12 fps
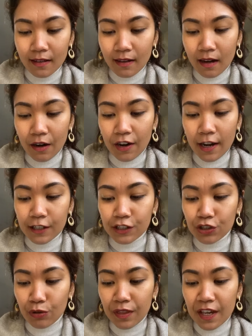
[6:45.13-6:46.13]
All right,
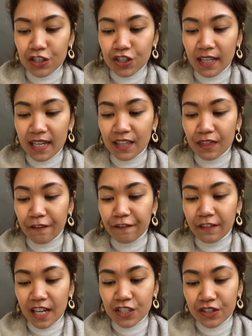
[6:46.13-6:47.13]
so they shall eat the
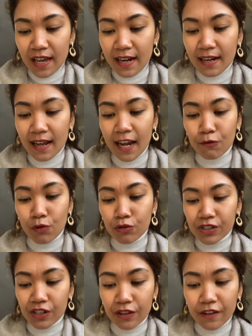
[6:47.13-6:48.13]
flesh that night,
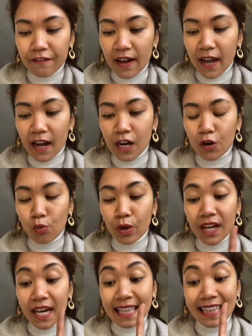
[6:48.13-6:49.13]
roasted on the fire, with
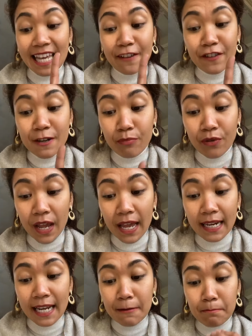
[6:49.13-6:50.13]
unleavened
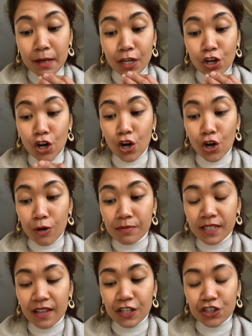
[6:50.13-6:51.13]
bread and bitter
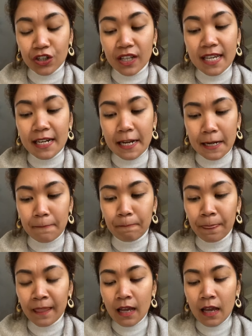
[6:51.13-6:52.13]
herbs they shall eat it.
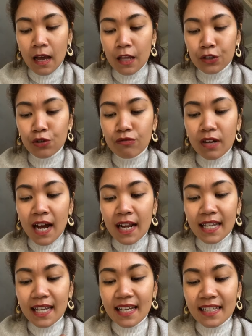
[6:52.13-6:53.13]
Do
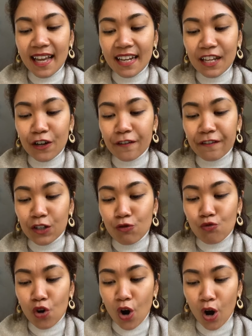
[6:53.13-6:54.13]
not eat any of it
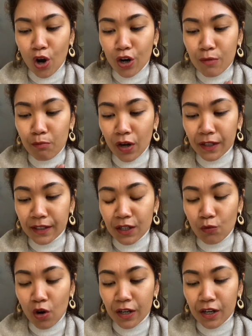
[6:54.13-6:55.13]
raw or boiled in
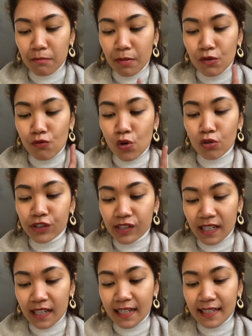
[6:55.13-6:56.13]
water, but
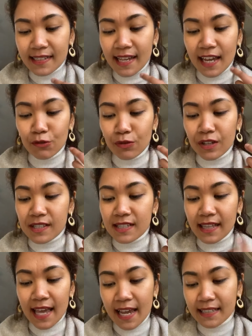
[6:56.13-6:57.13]
roasted, its head with its
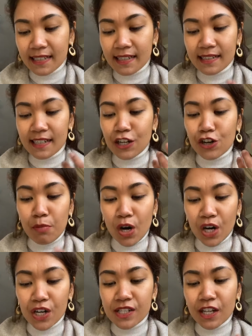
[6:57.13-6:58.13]
legs and its inner
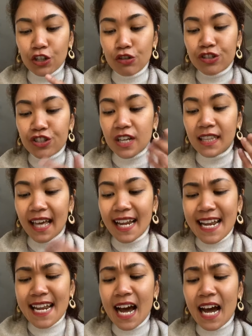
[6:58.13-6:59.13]
parts, and you shall let
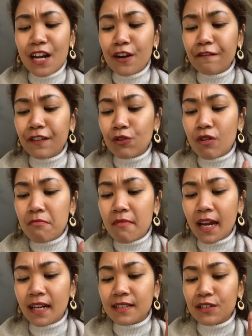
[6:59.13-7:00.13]
none of it
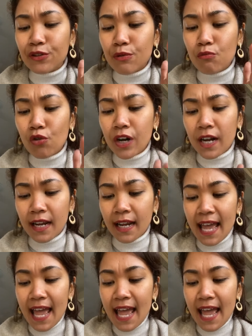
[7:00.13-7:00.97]
remain until the morning.